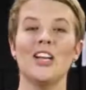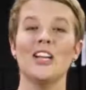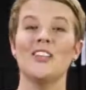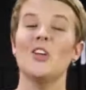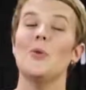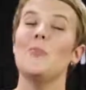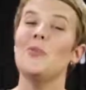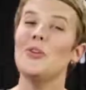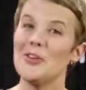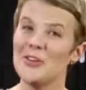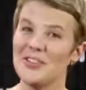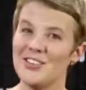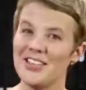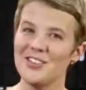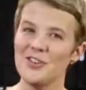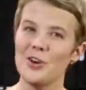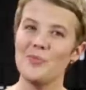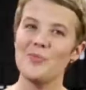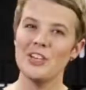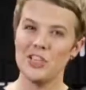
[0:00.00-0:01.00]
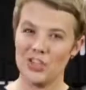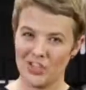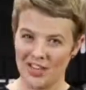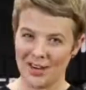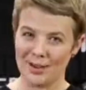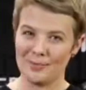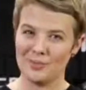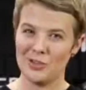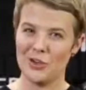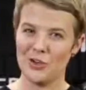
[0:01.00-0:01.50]
So because there's not much
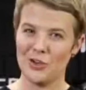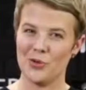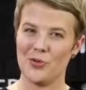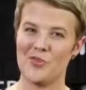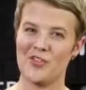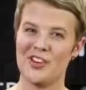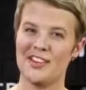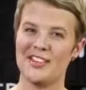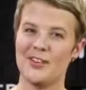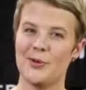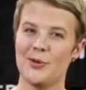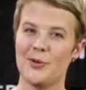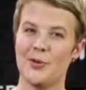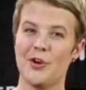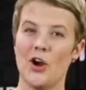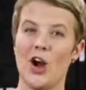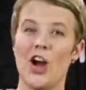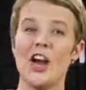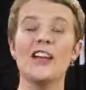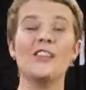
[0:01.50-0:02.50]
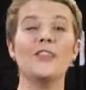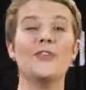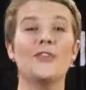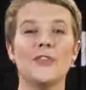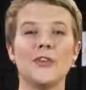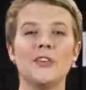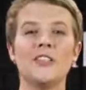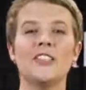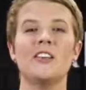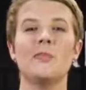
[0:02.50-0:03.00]
setup to do with this little guy, the
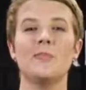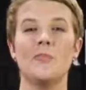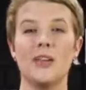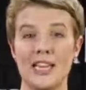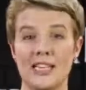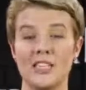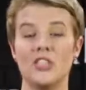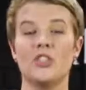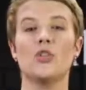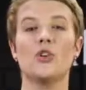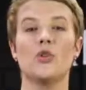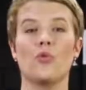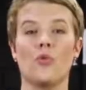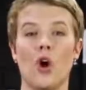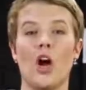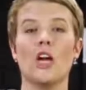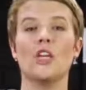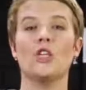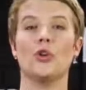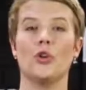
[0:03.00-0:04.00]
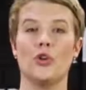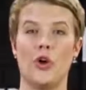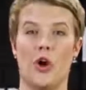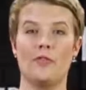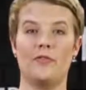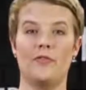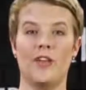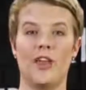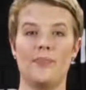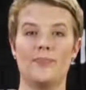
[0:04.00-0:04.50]
first step is to grind your
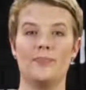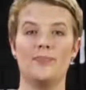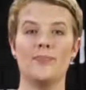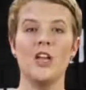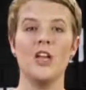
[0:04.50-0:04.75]
coffee.